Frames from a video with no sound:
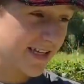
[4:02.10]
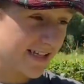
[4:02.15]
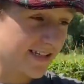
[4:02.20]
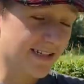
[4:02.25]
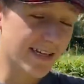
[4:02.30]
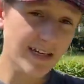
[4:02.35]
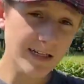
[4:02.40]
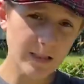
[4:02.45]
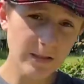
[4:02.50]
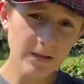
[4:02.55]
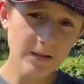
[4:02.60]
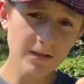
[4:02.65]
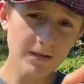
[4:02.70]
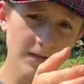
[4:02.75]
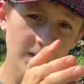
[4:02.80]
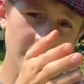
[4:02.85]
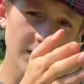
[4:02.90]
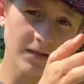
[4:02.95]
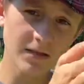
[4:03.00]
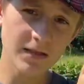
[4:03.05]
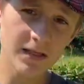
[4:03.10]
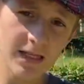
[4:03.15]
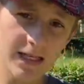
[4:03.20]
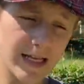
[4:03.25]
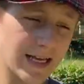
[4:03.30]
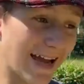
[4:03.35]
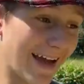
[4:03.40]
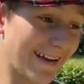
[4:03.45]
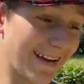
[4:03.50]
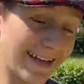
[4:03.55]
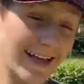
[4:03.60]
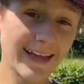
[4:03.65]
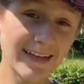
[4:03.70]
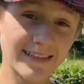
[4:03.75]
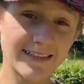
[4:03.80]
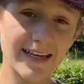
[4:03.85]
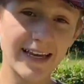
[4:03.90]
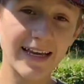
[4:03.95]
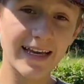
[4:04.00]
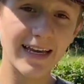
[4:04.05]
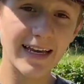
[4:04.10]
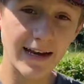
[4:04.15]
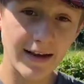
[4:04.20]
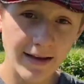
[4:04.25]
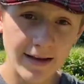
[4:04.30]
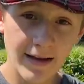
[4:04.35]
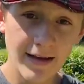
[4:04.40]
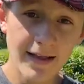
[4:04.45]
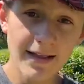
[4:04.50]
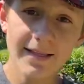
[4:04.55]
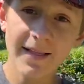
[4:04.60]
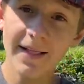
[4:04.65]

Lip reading: tail and here's their head, and